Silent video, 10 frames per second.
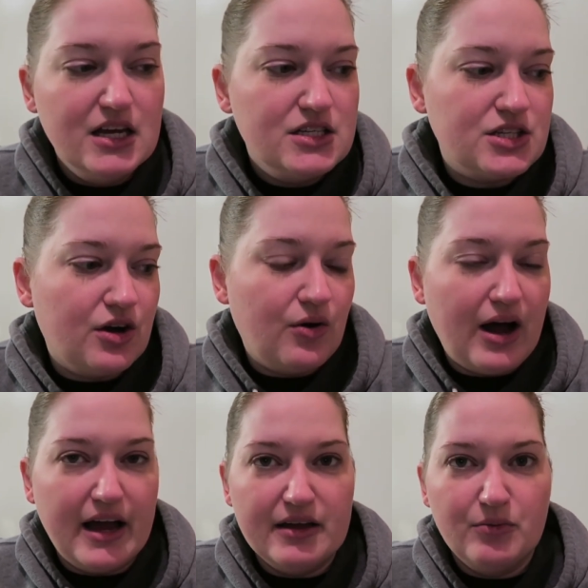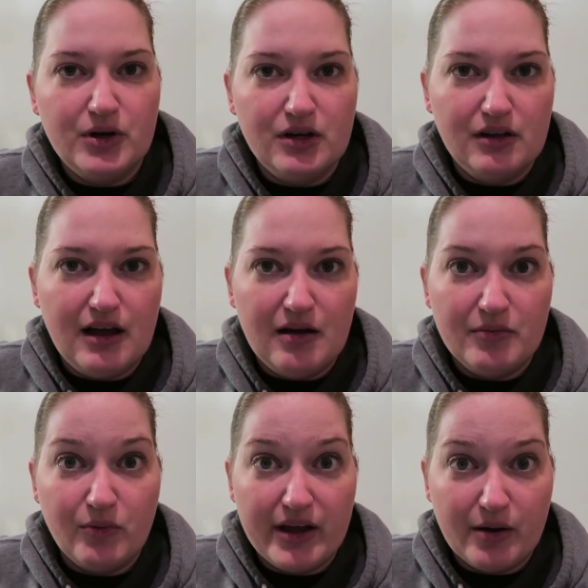So I will
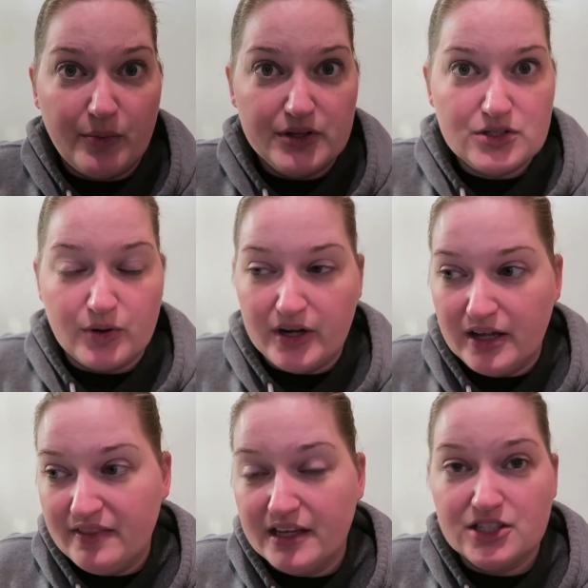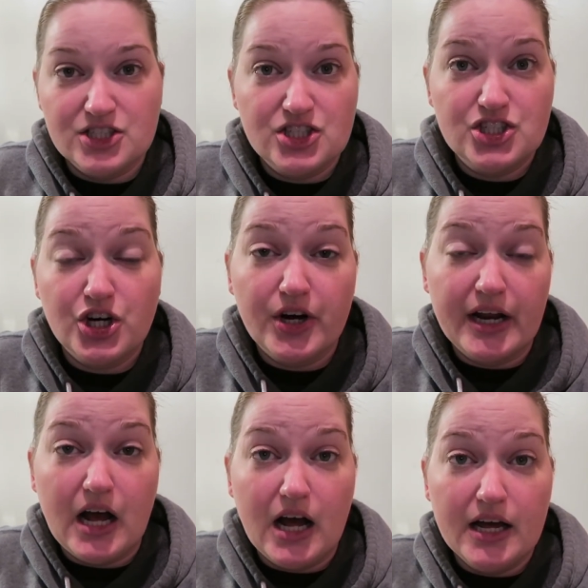um, wake up with Doyle and then just turn
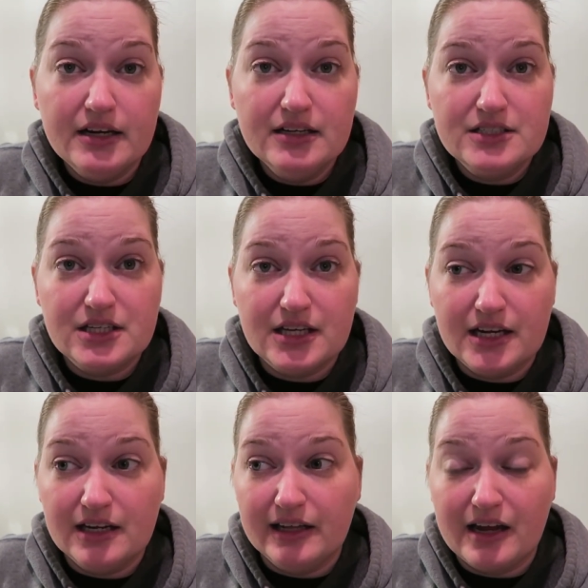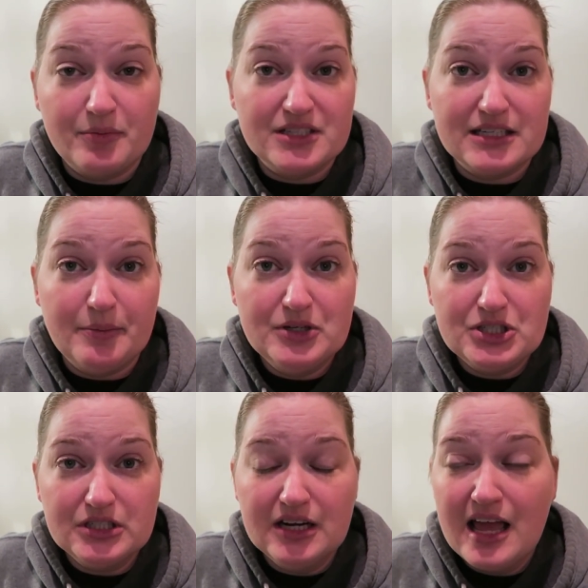it on to get it like up to
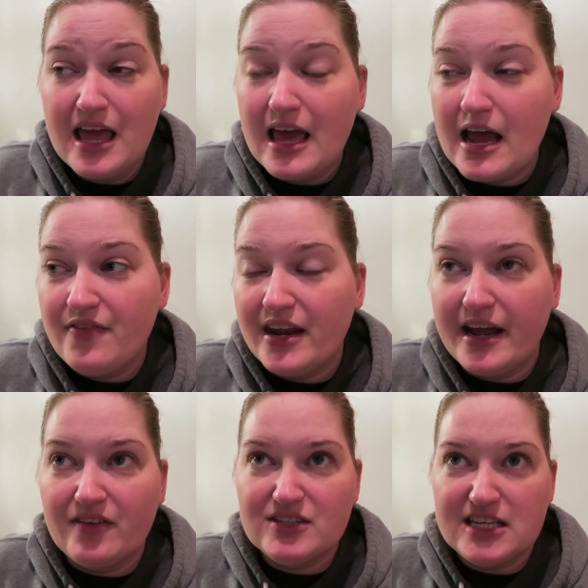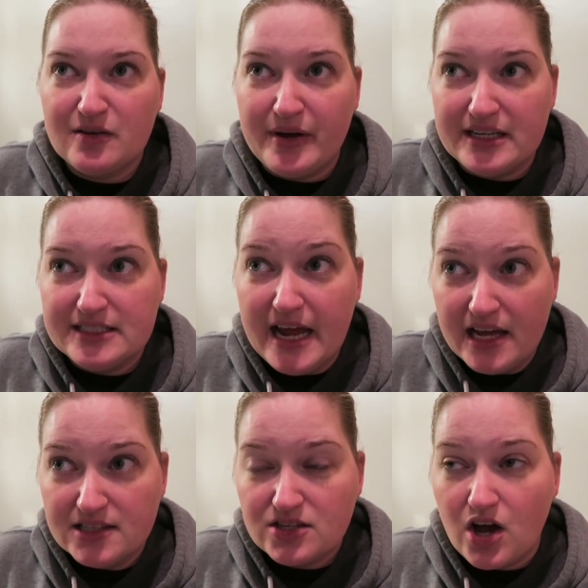temperature. And then I have to take my
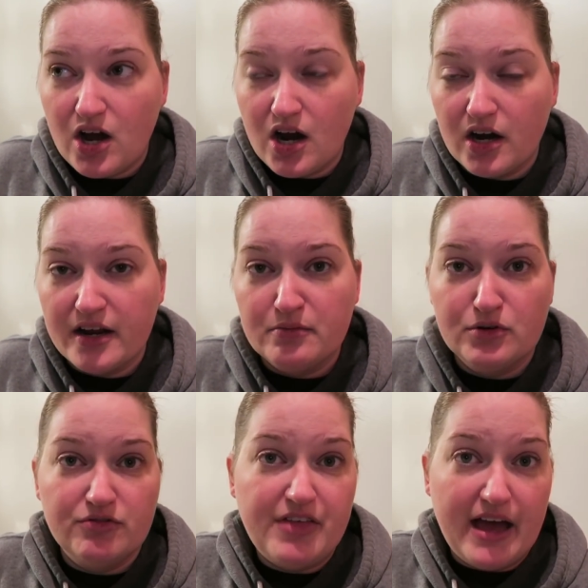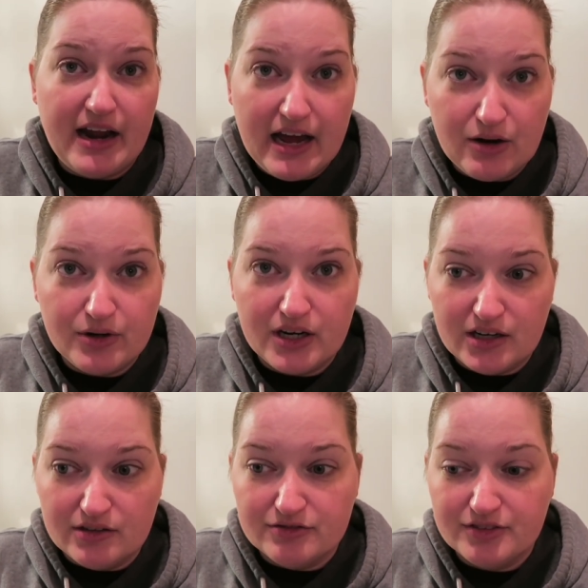dad's car and move that out
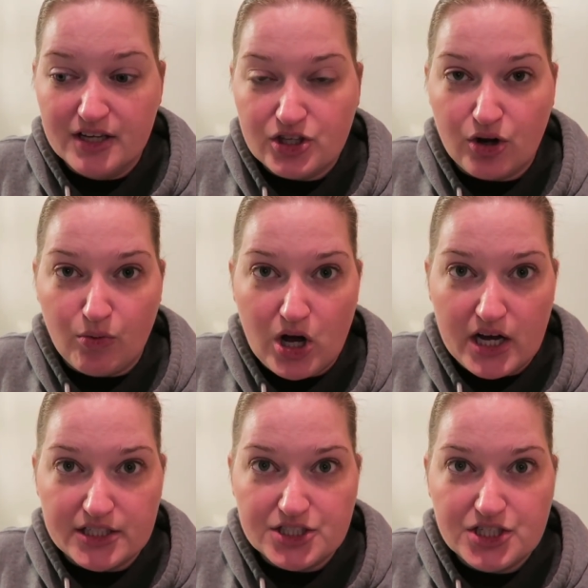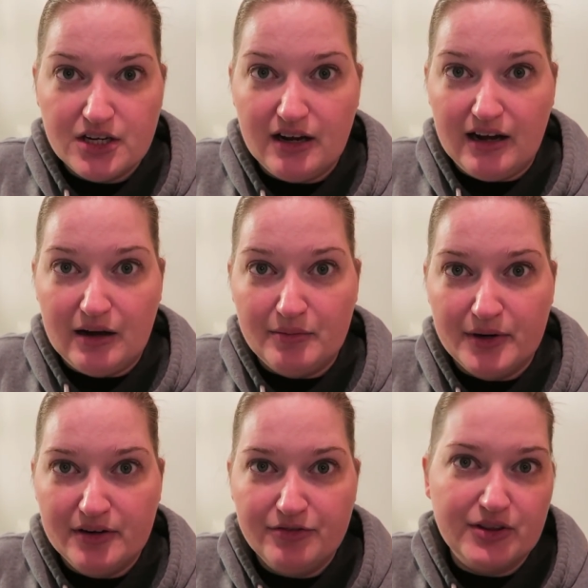of the garage
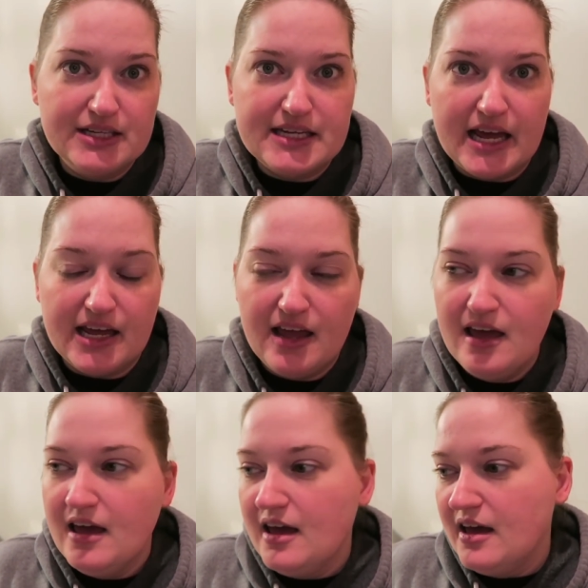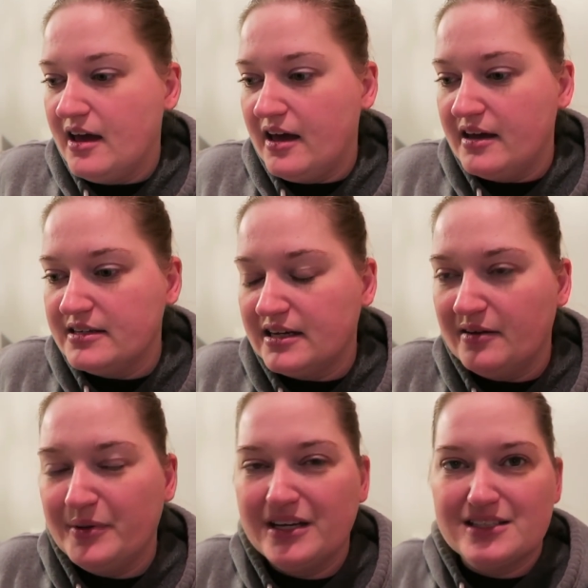um, for the day and
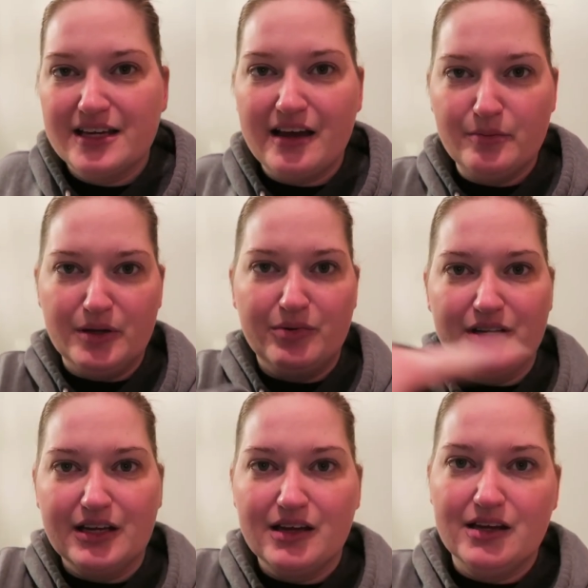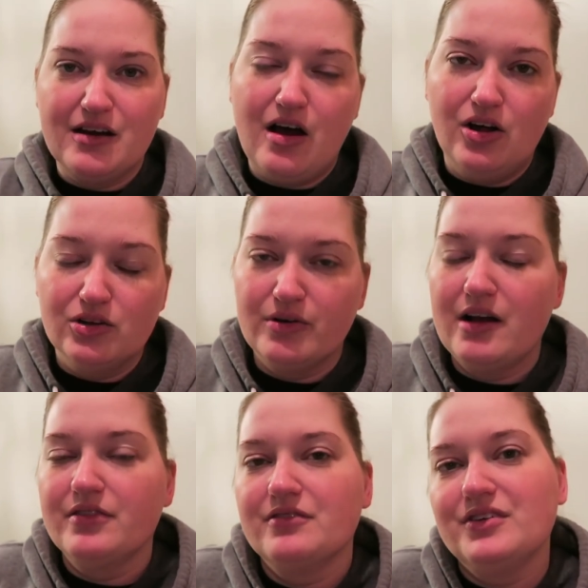uh, because they got to be able to like get all
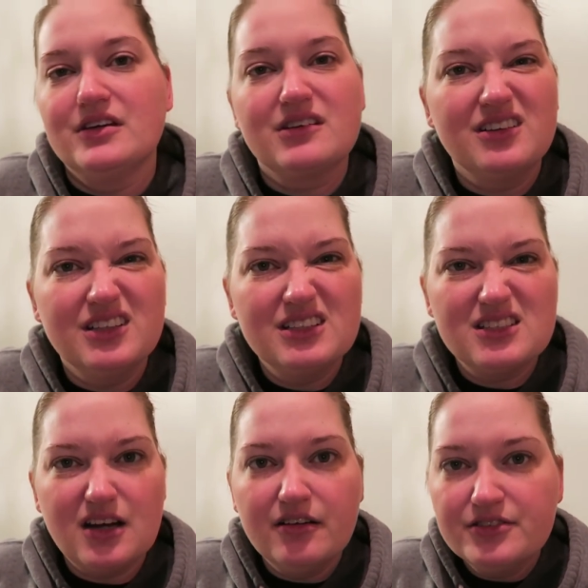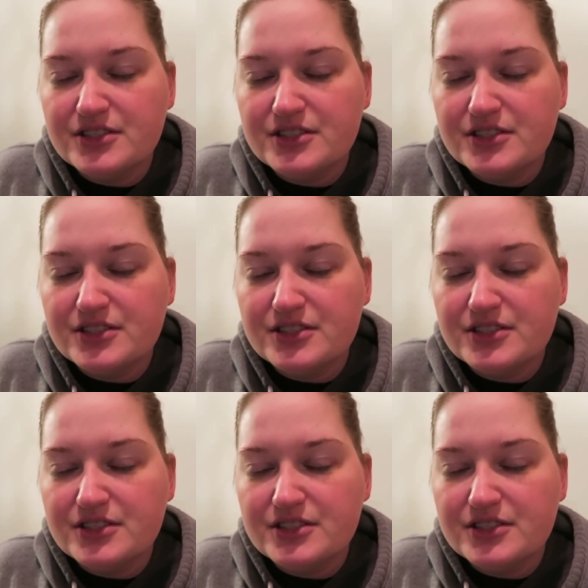around the vehicle and stuff.